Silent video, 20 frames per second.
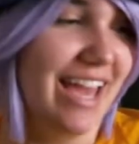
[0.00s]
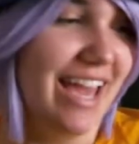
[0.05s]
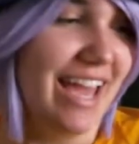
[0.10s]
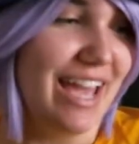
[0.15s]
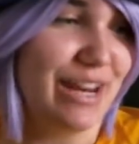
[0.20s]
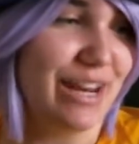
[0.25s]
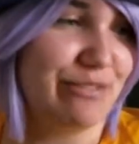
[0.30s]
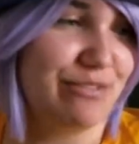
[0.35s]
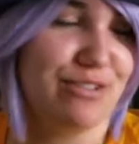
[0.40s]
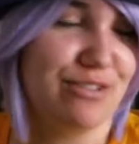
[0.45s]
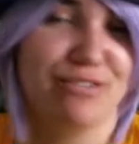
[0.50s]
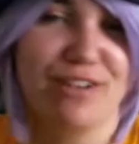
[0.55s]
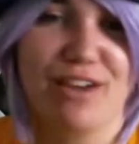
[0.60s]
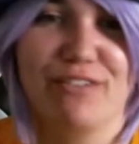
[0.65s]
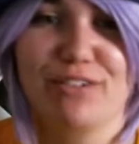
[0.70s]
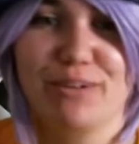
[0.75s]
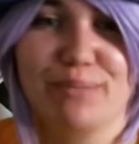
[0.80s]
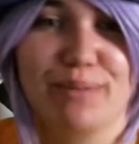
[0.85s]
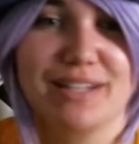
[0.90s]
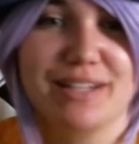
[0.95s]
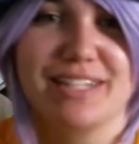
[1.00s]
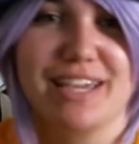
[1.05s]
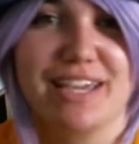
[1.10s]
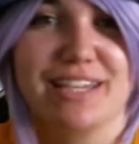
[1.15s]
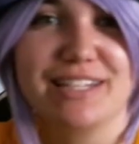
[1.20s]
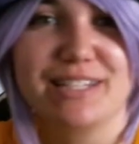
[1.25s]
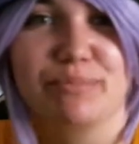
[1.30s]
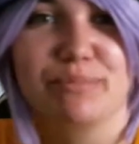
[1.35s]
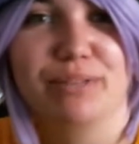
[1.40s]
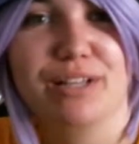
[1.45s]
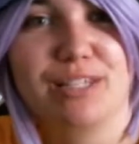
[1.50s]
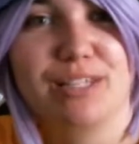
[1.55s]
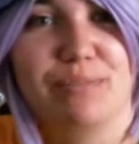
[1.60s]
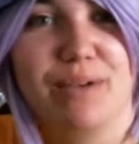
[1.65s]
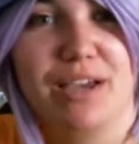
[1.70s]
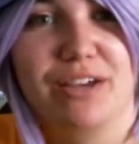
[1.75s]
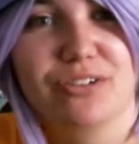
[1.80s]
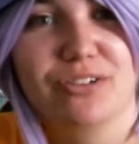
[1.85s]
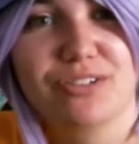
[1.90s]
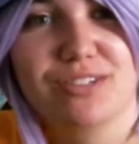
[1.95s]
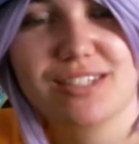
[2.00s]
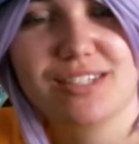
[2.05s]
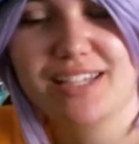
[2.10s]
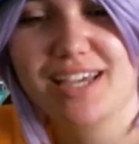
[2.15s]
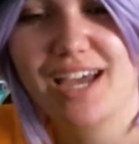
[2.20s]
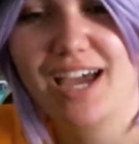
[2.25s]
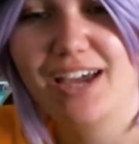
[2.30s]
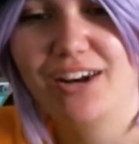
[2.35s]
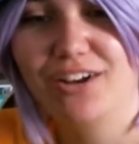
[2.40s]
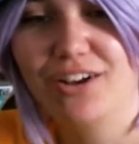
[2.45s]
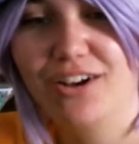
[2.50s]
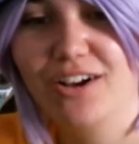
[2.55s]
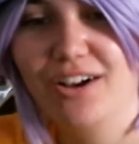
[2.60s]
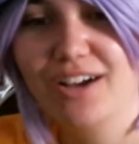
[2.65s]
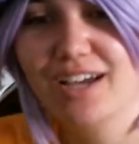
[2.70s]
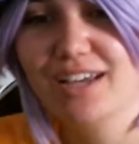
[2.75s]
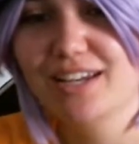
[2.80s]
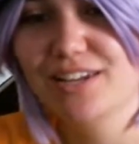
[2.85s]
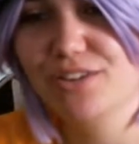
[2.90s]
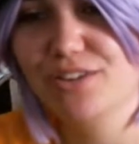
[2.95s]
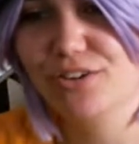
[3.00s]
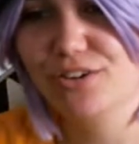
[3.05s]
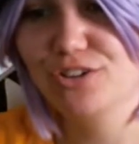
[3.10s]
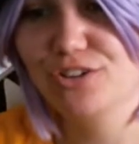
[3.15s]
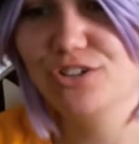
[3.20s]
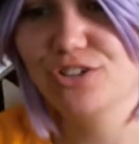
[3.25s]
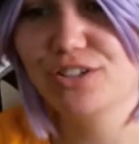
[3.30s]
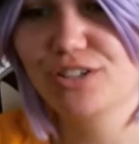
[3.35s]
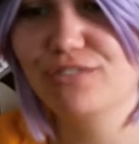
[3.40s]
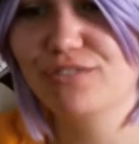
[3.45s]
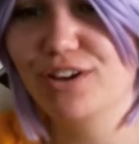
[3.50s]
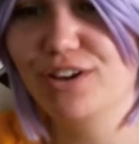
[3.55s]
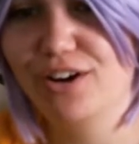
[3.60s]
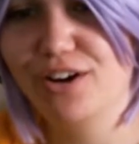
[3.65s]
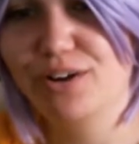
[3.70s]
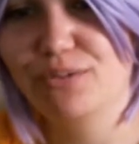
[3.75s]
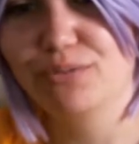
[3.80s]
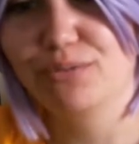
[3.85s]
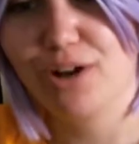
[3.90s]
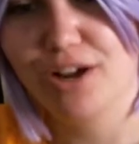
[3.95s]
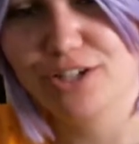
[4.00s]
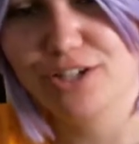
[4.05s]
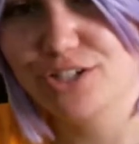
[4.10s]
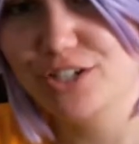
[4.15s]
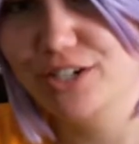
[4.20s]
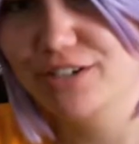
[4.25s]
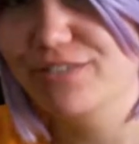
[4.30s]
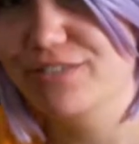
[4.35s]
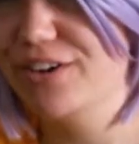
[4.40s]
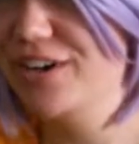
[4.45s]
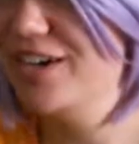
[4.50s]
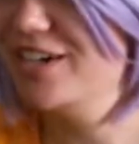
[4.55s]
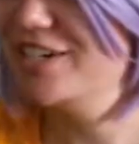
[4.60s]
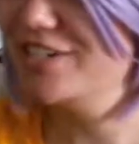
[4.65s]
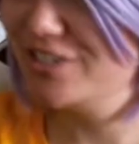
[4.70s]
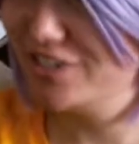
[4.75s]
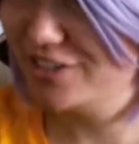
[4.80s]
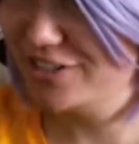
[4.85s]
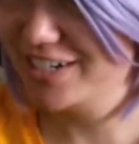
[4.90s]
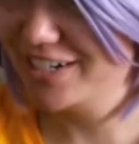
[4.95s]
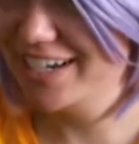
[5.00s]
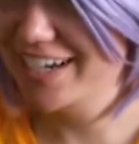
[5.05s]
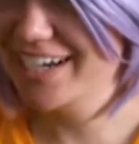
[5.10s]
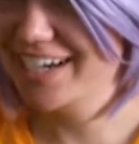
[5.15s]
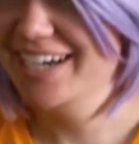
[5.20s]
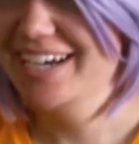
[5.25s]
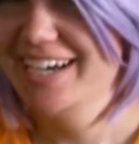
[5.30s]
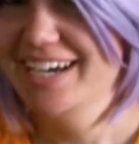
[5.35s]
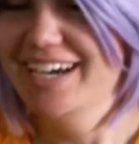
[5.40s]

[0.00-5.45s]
And if you've never been to 18 plus panels at a con, they're usually very raunchy, very dirty.